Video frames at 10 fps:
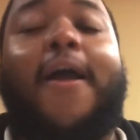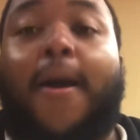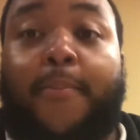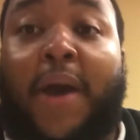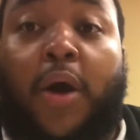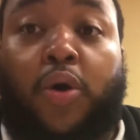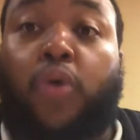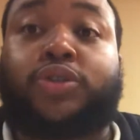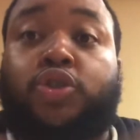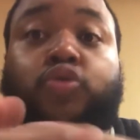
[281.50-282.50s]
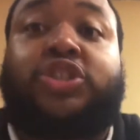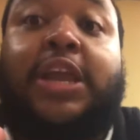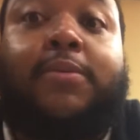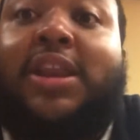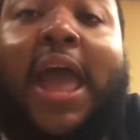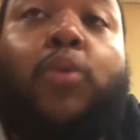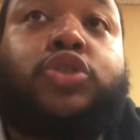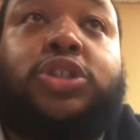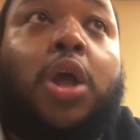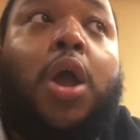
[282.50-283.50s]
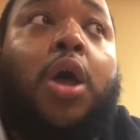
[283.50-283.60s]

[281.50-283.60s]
about Ghost of Tsushima, and that was